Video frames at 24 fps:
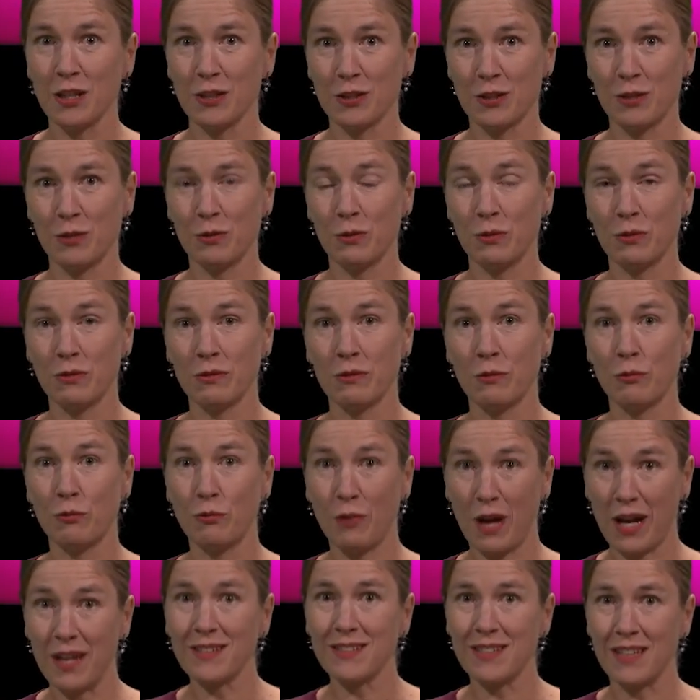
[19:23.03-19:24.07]
to
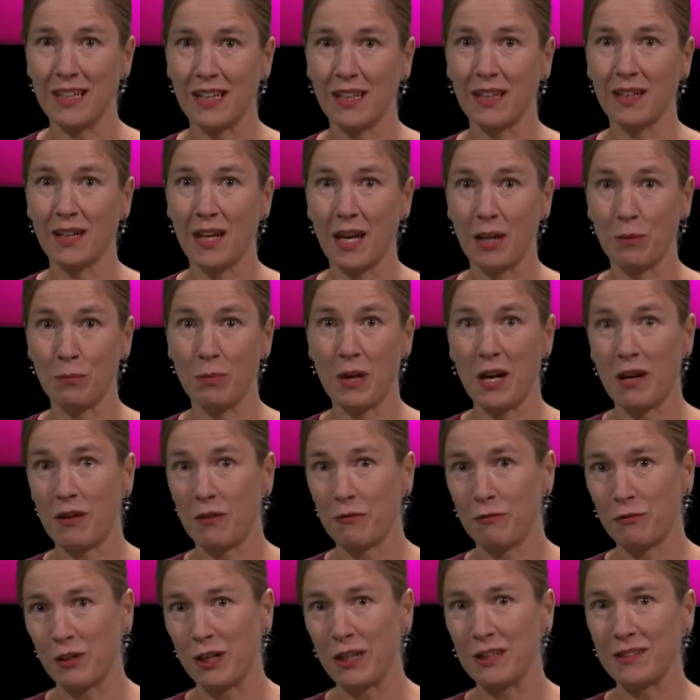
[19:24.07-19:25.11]
writing and
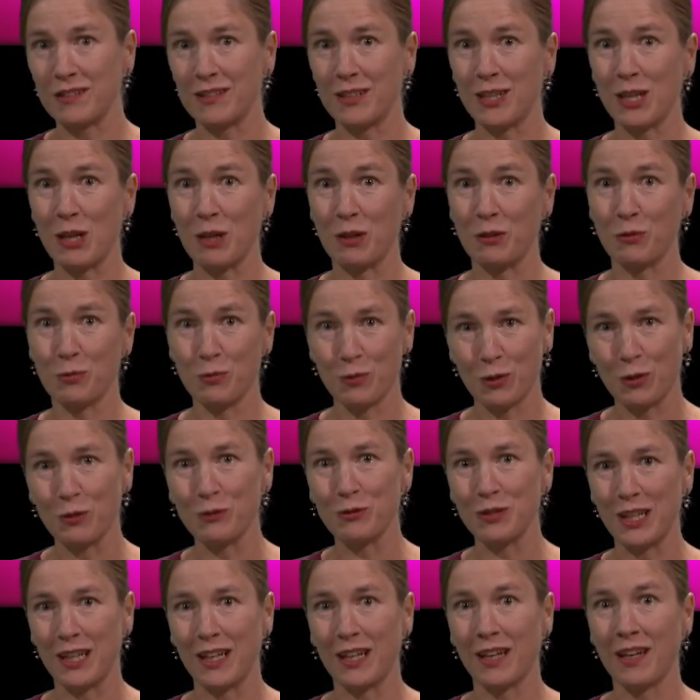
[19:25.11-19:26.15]
paraphrasing and
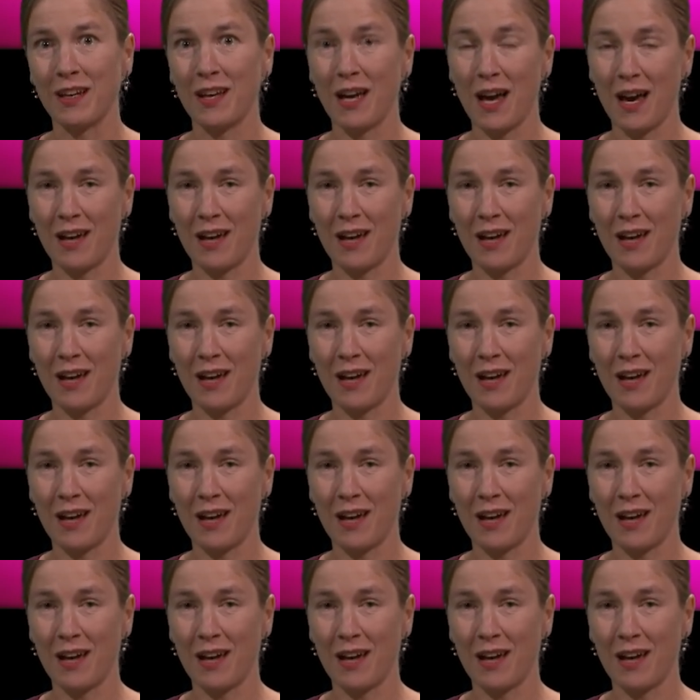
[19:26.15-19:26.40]
quoting